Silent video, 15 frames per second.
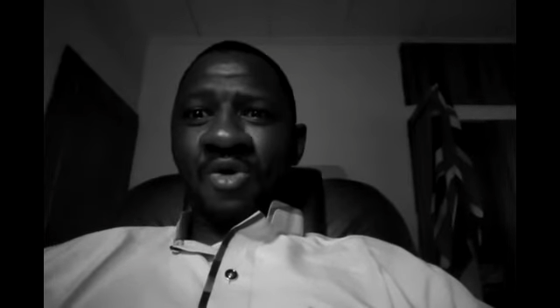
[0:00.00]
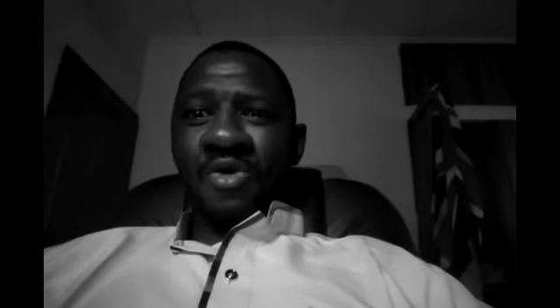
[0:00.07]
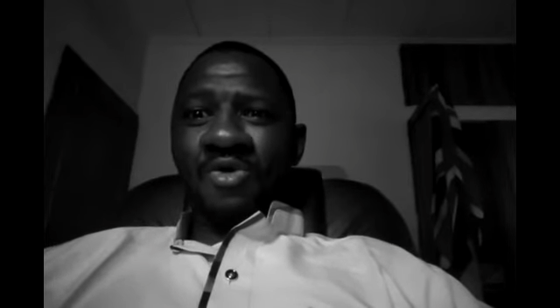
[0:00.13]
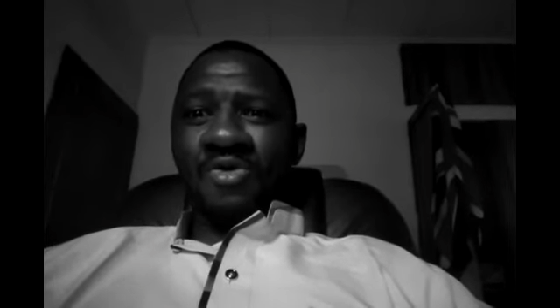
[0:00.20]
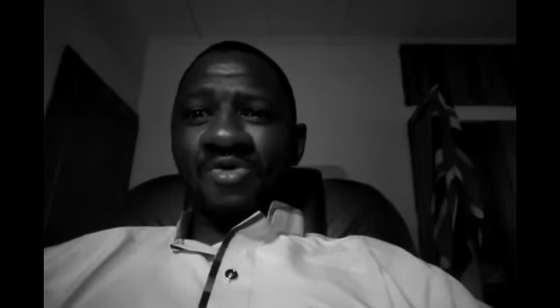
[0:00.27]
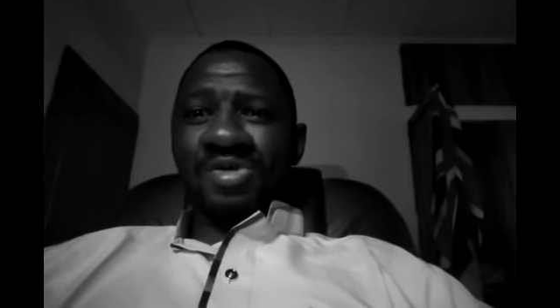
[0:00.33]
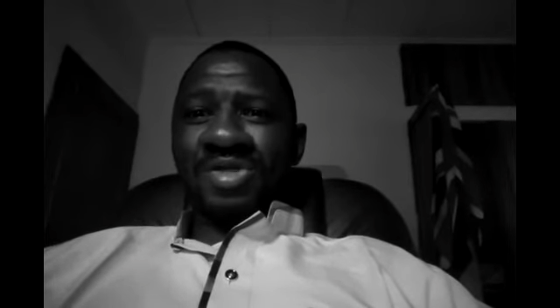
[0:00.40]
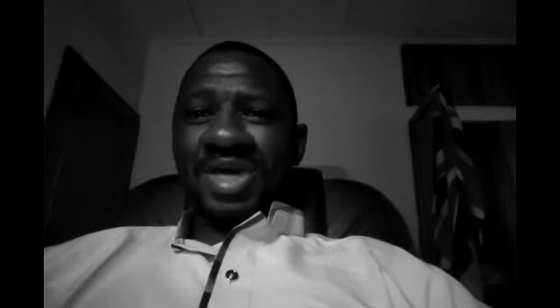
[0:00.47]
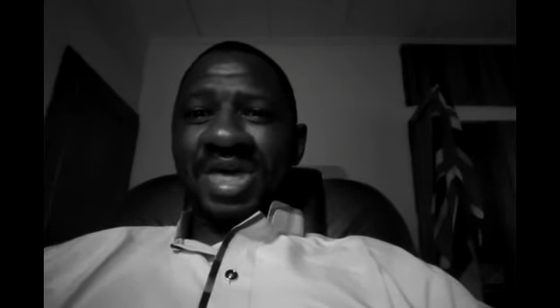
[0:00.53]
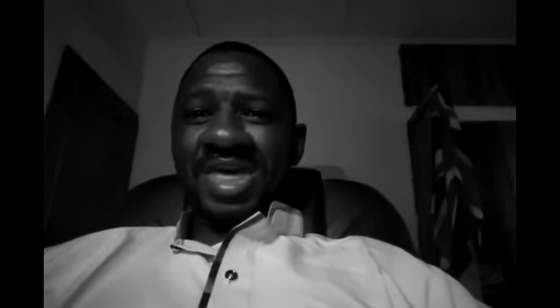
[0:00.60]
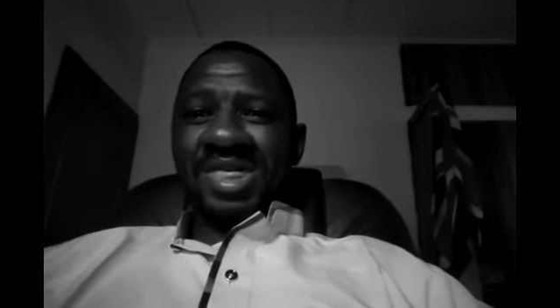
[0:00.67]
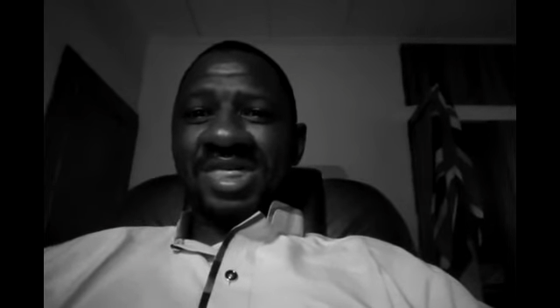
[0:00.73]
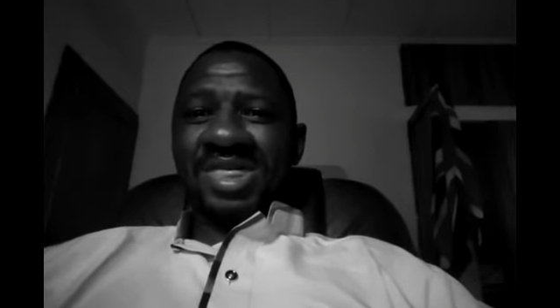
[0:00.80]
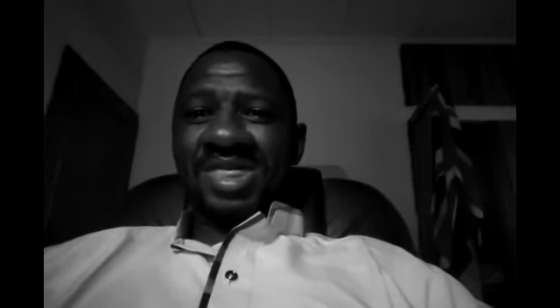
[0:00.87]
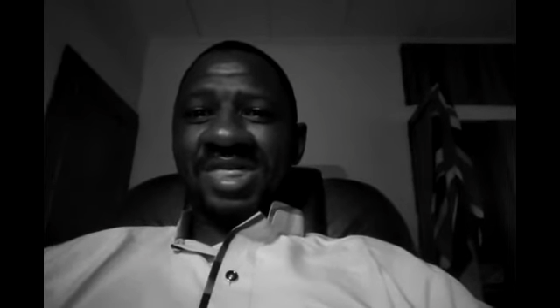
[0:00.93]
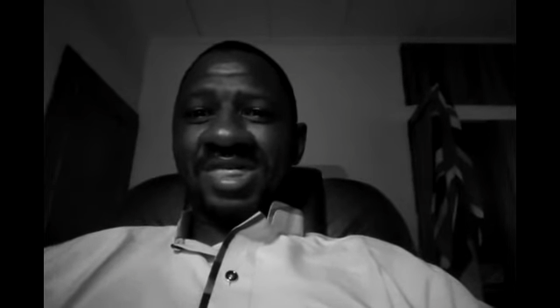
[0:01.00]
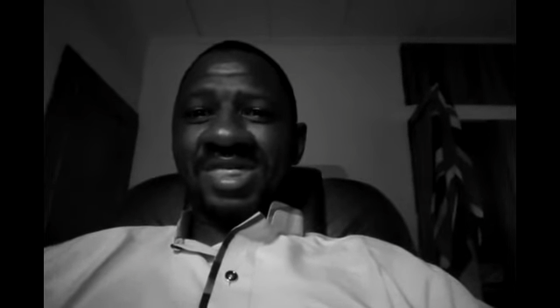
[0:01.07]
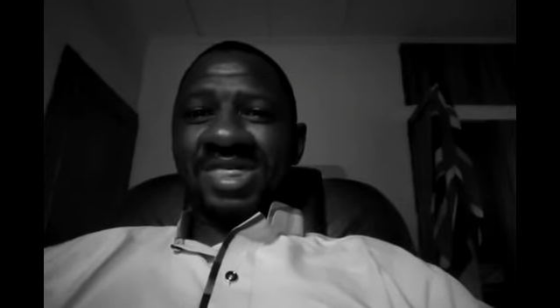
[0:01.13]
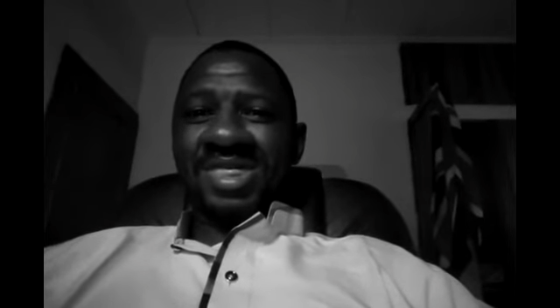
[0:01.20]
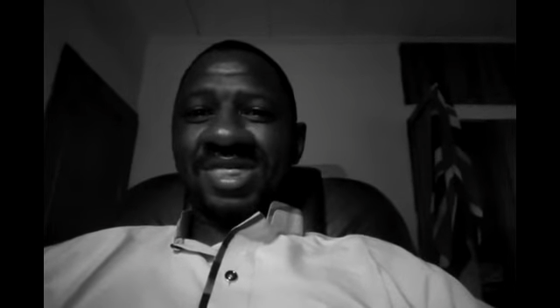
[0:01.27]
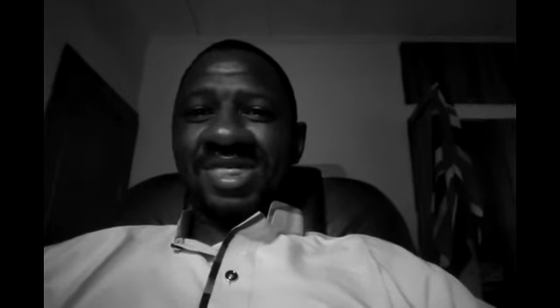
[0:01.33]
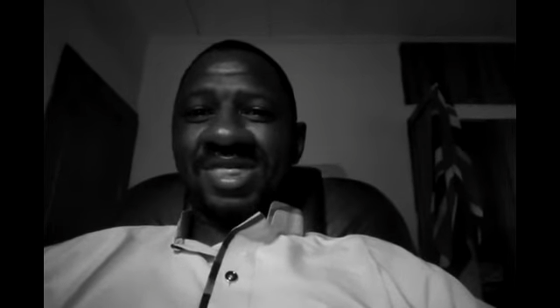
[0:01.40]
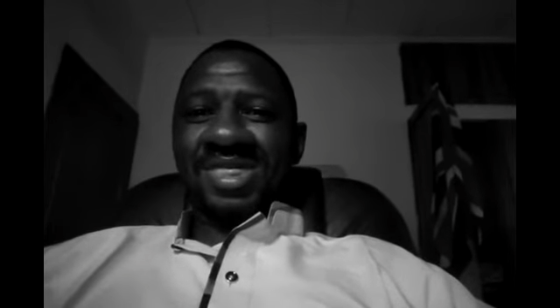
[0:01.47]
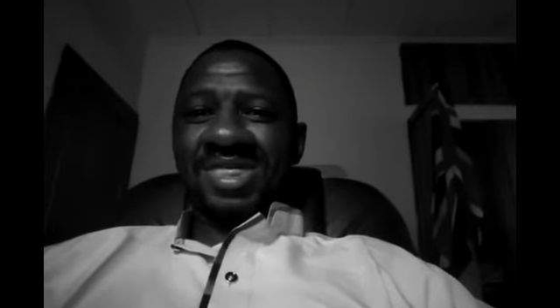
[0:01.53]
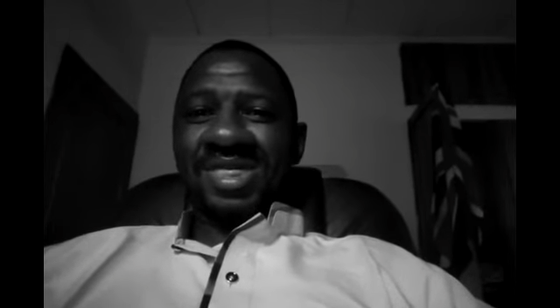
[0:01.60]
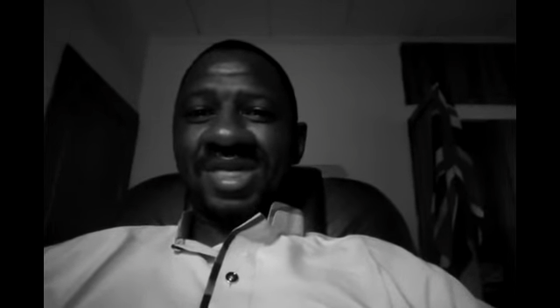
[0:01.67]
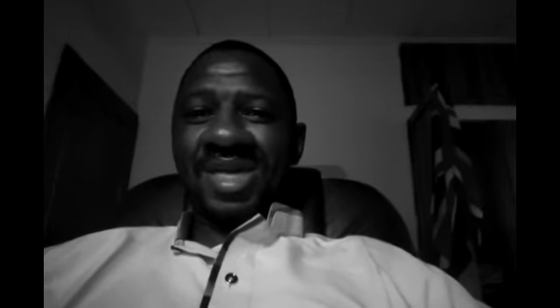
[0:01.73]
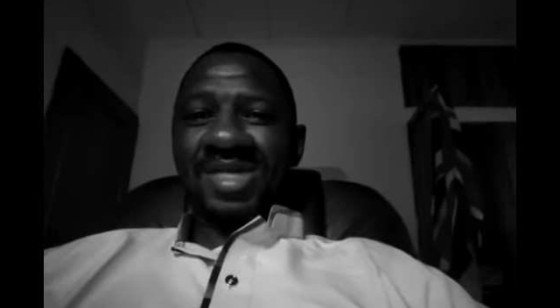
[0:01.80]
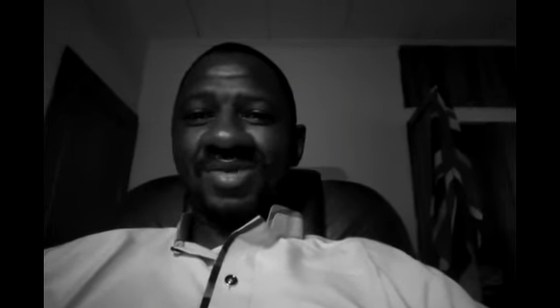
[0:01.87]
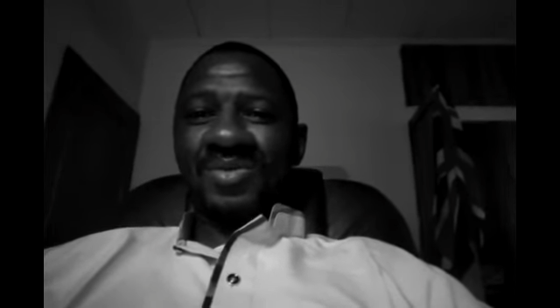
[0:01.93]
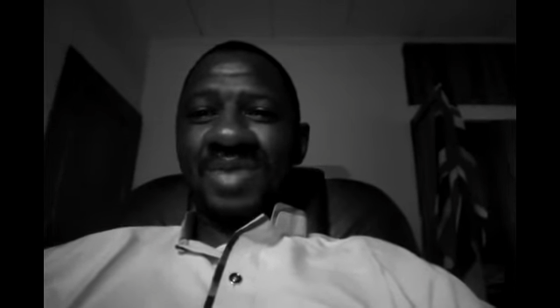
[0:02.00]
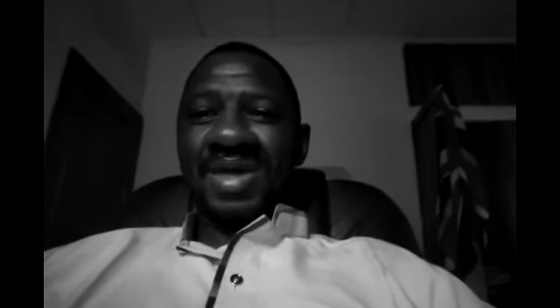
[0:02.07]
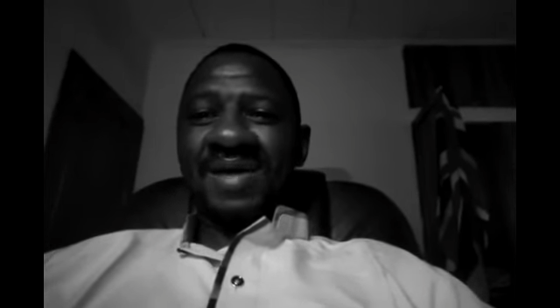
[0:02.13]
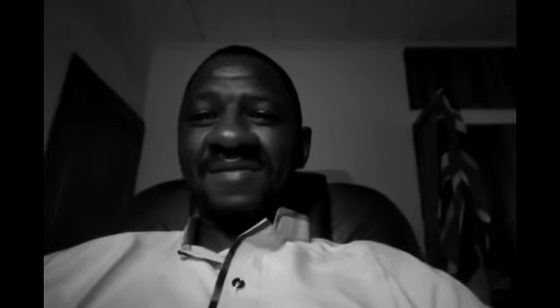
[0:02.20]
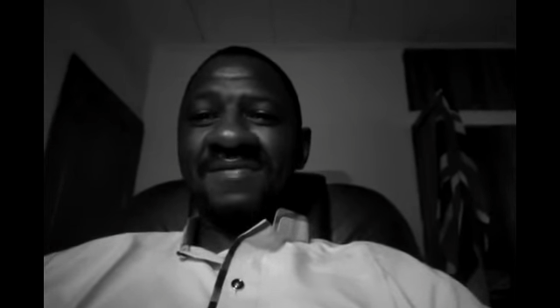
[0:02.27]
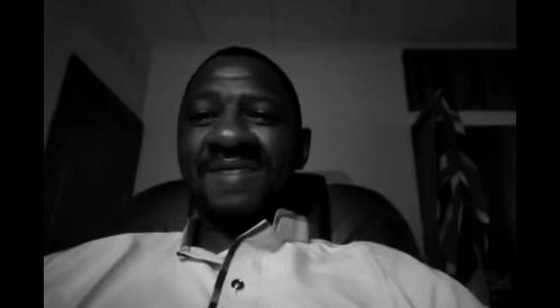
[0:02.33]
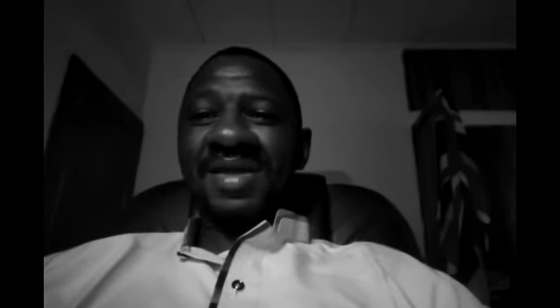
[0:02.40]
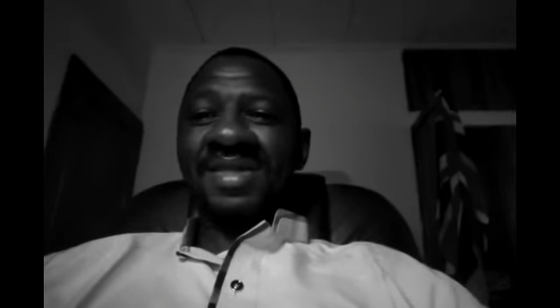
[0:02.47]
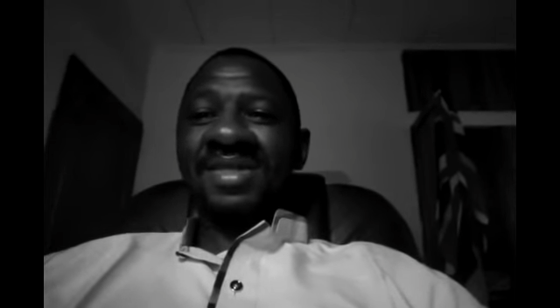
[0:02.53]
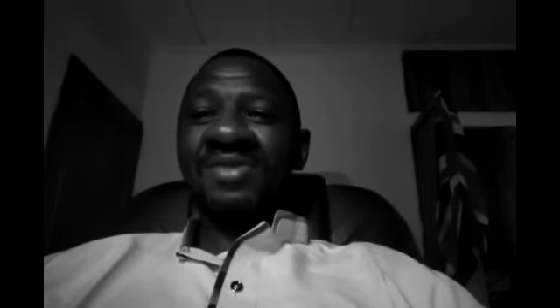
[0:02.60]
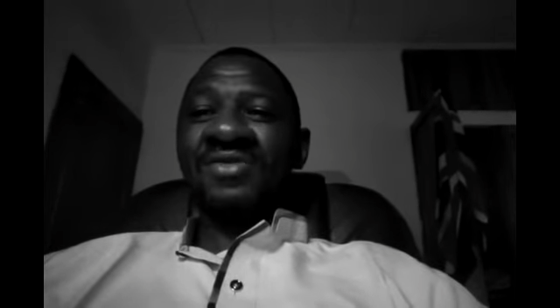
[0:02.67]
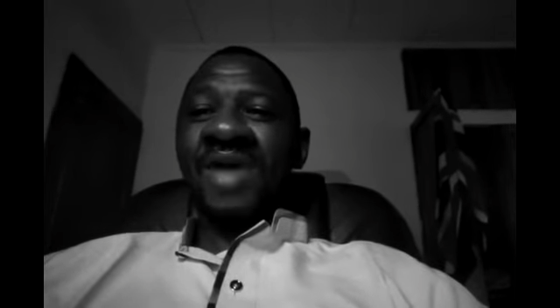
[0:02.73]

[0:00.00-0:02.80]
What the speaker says: Holy shit, we are fighting the